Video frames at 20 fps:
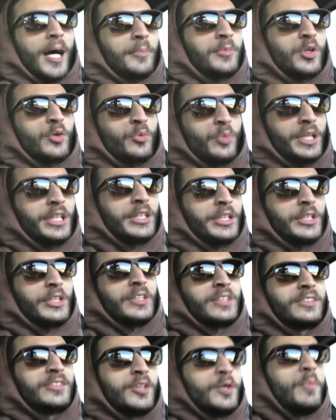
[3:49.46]
the wheel
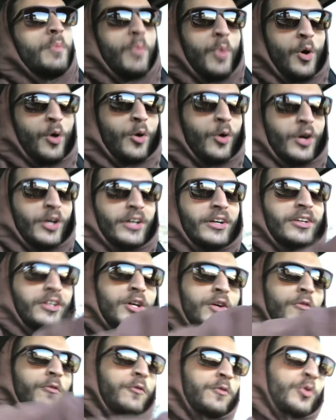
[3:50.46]
more,
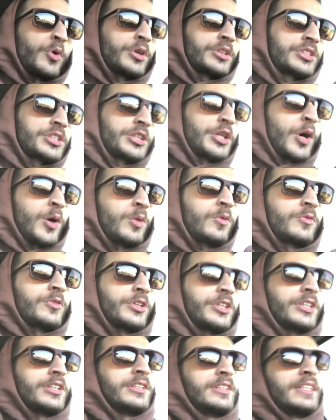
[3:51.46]
force it
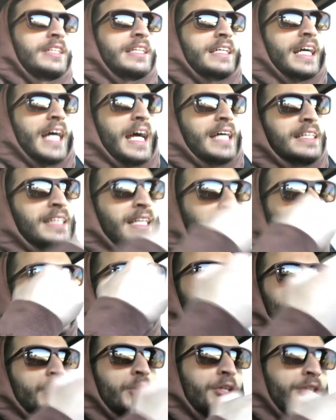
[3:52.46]
over, and then I started